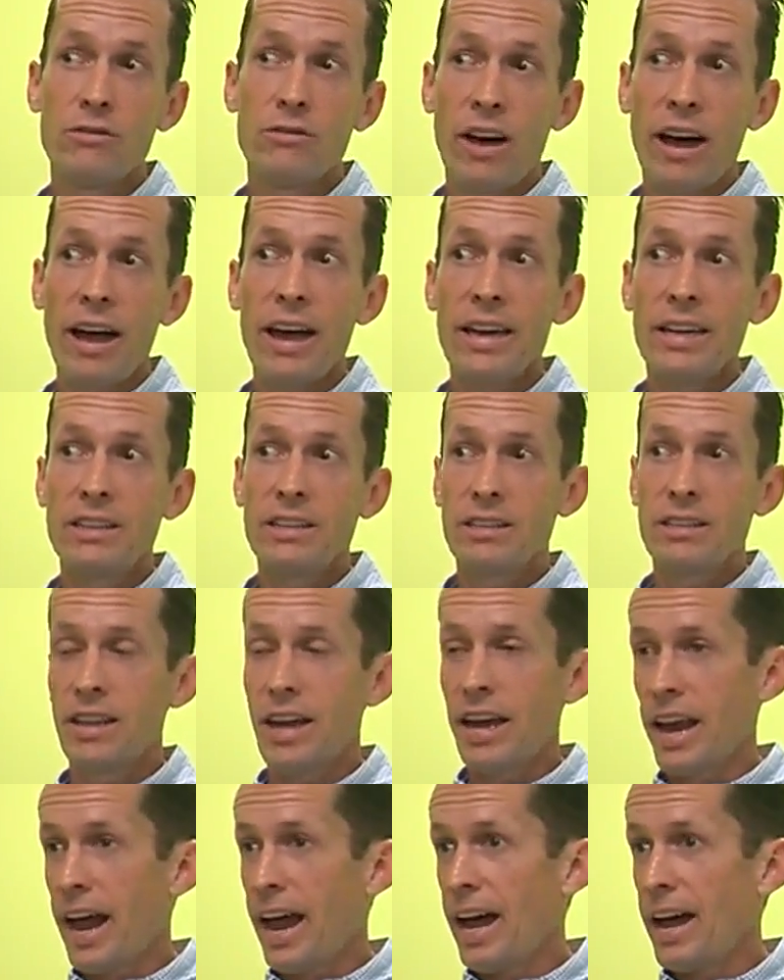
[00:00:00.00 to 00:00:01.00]
device
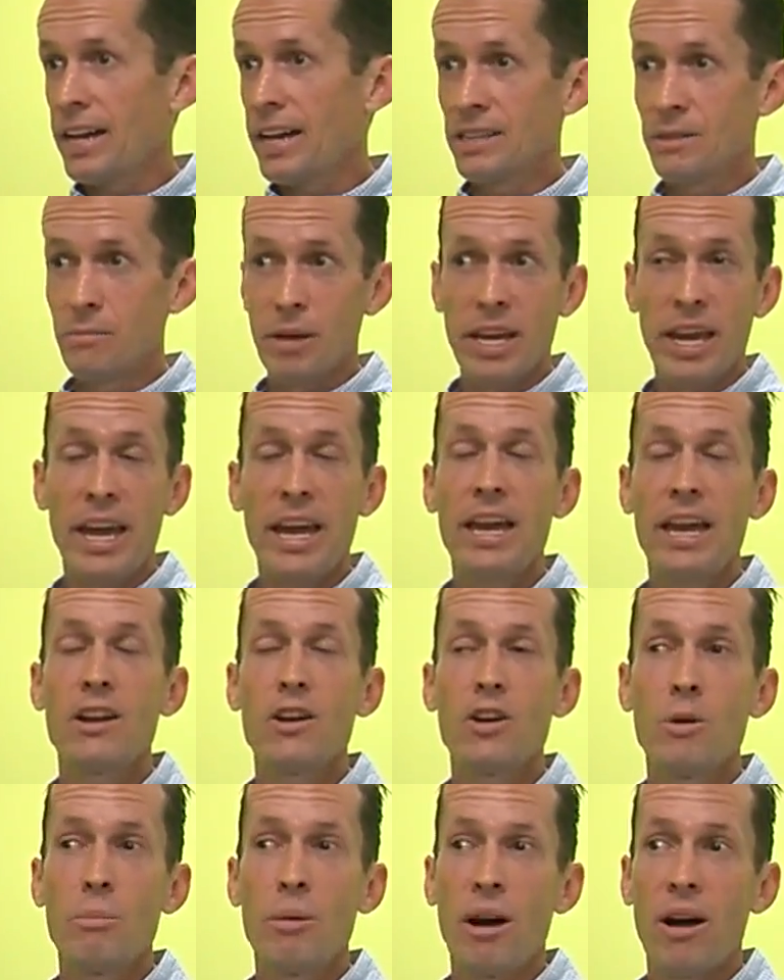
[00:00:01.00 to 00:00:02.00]
that has
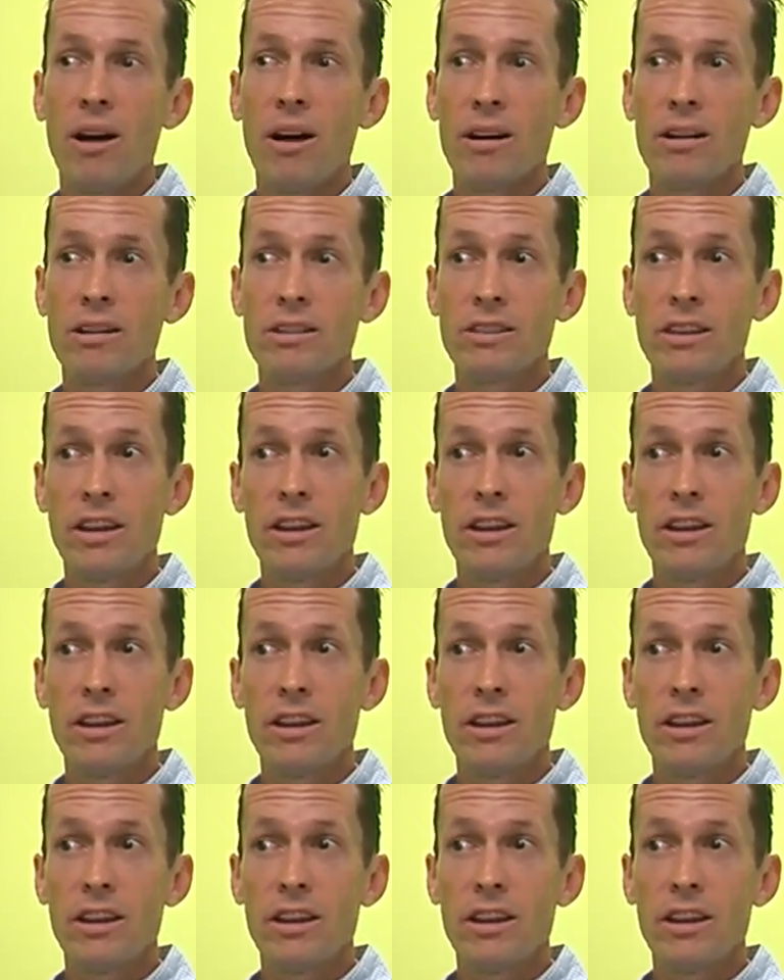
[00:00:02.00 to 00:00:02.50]
mechanical parts